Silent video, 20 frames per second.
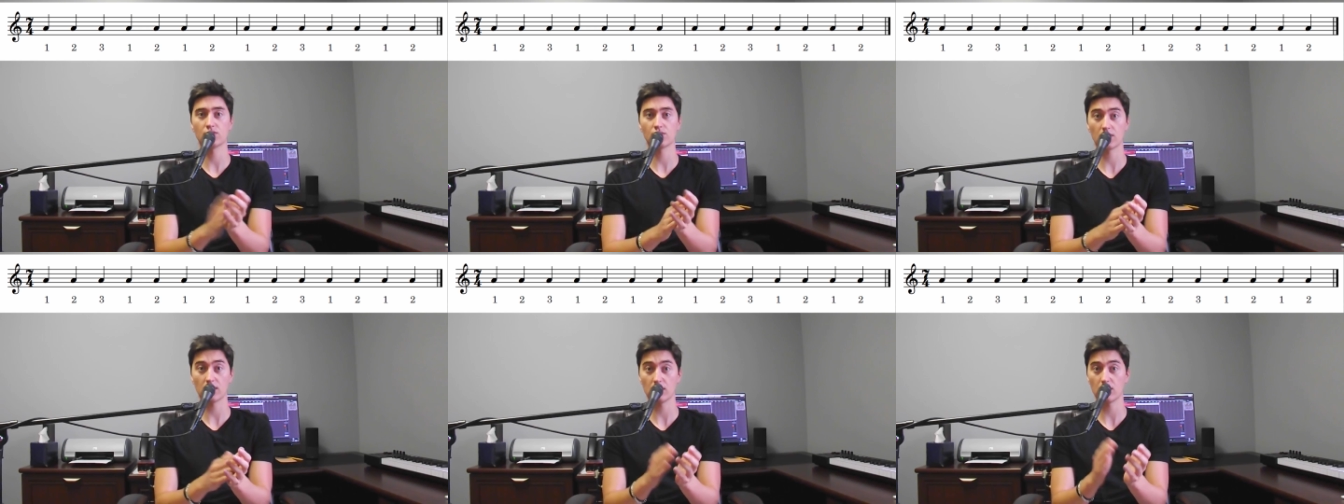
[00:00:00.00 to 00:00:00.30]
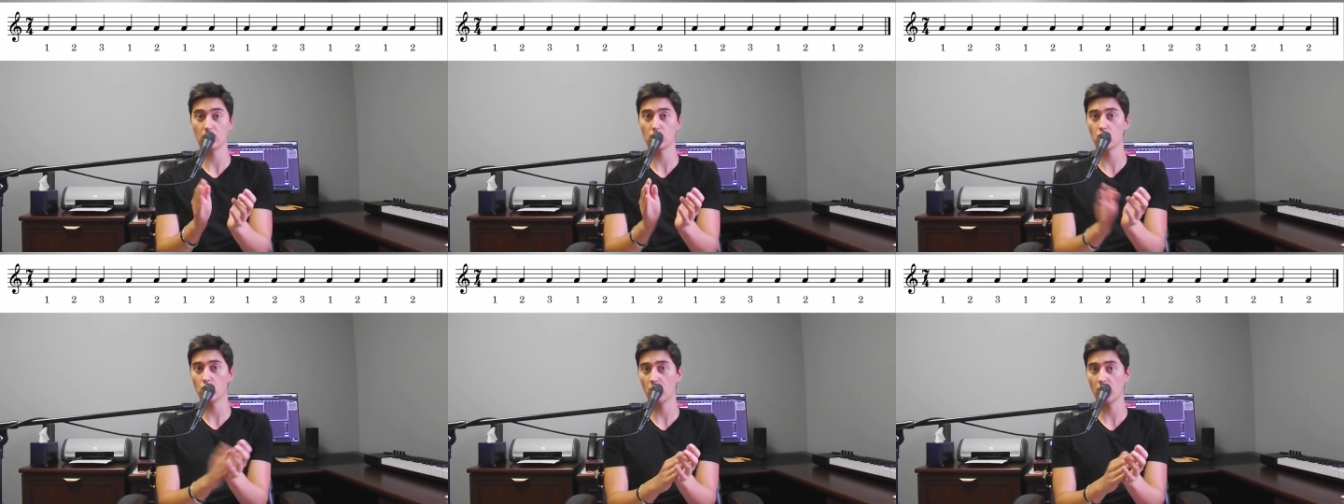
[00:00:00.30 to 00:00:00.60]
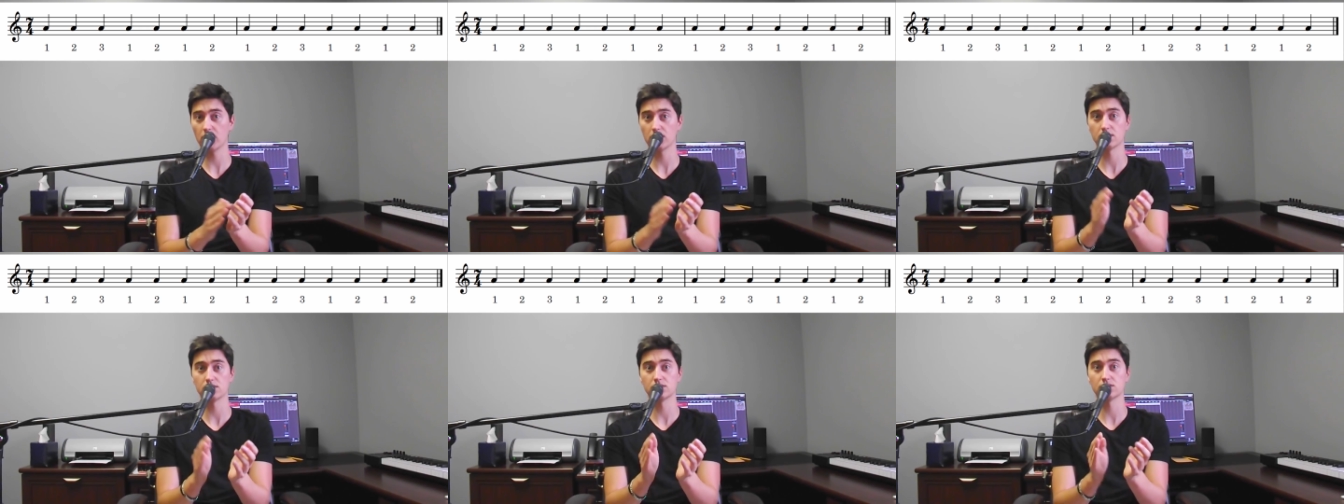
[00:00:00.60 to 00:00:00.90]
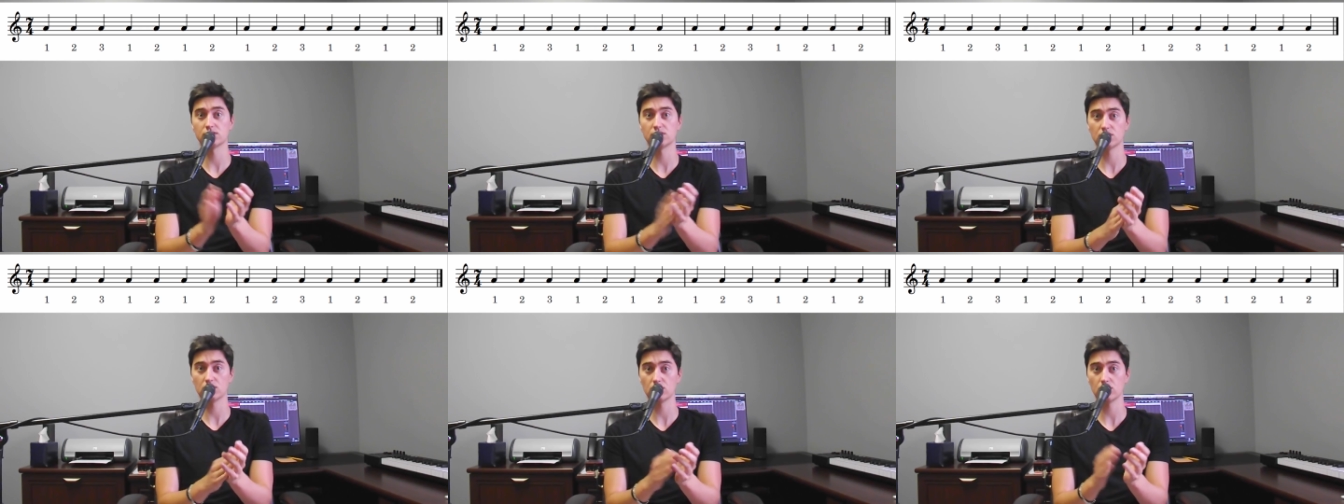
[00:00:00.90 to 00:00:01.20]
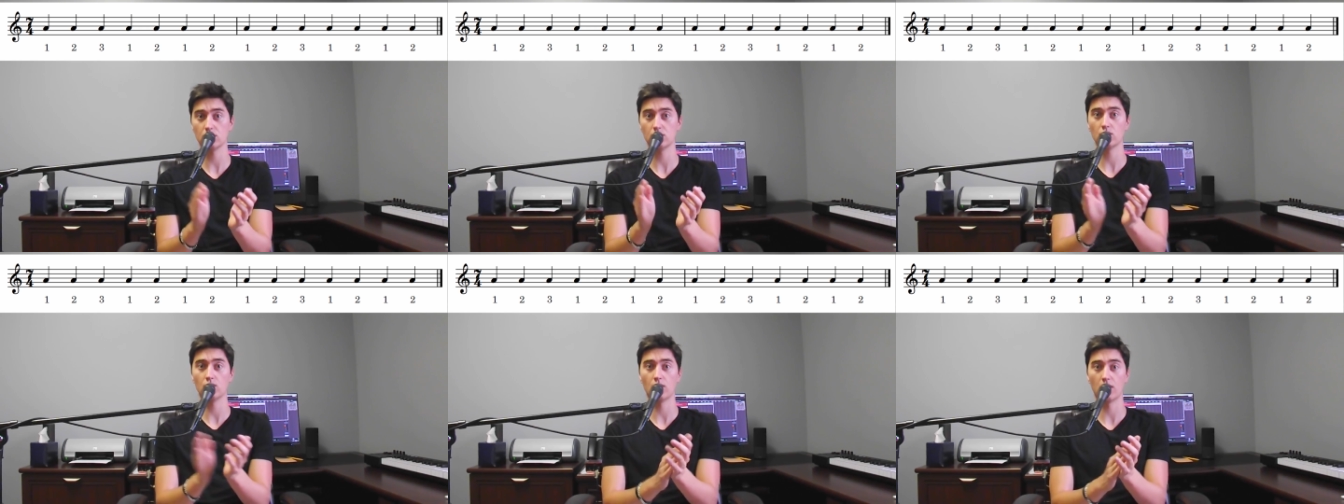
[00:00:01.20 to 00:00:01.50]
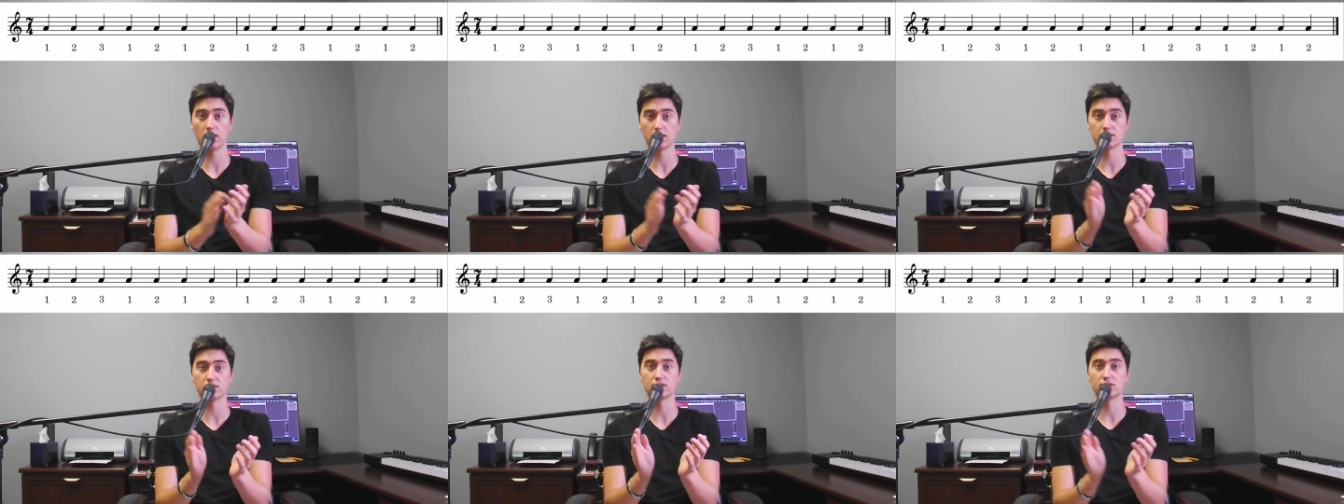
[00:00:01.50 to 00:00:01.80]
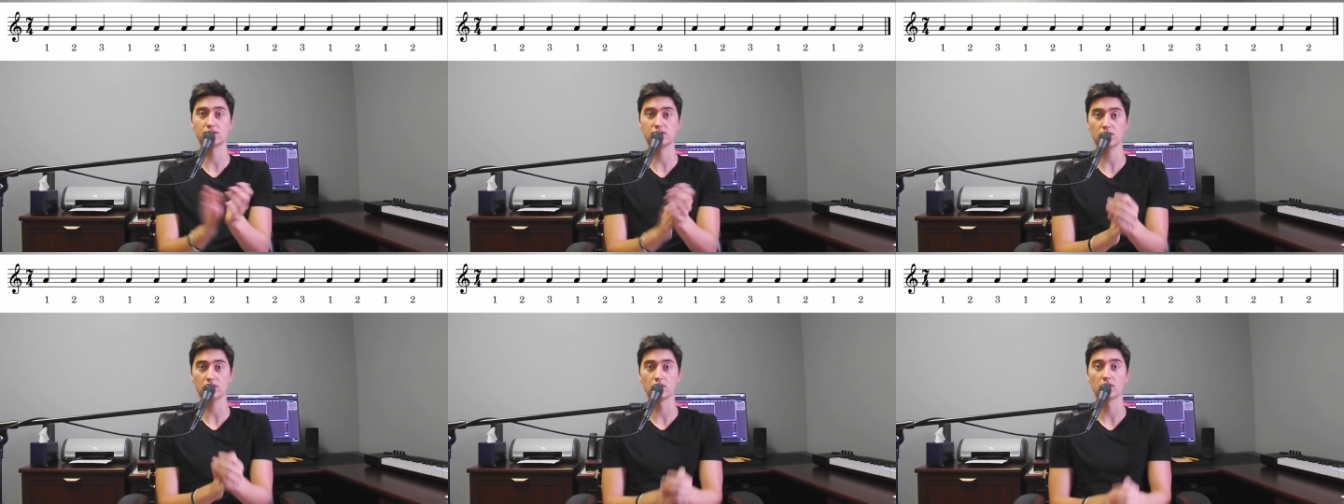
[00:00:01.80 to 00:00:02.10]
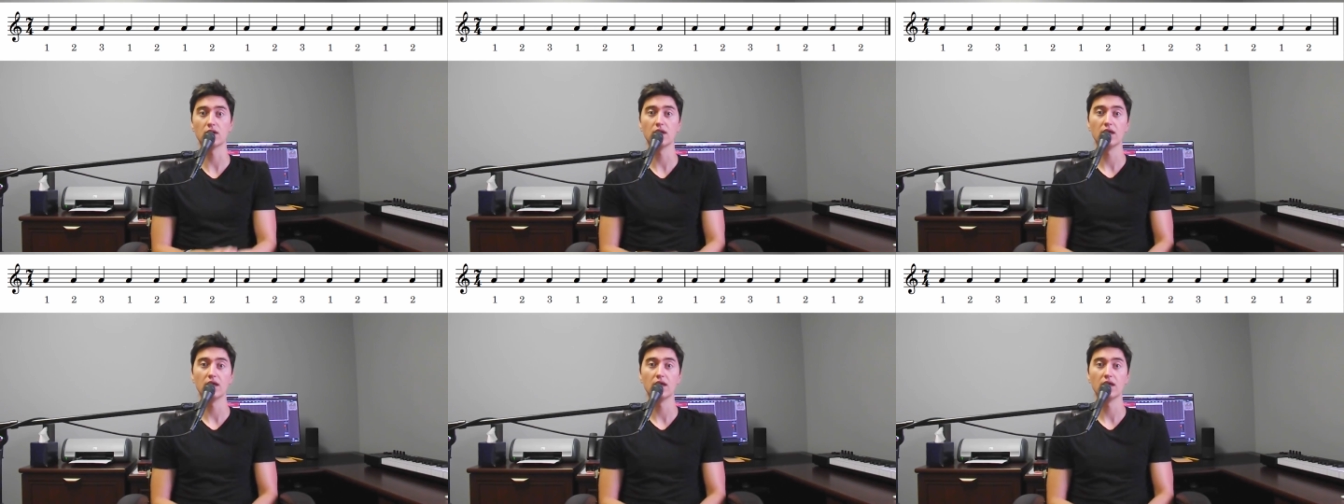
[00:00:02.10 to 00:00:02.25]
3, 1, 2, 1, 2.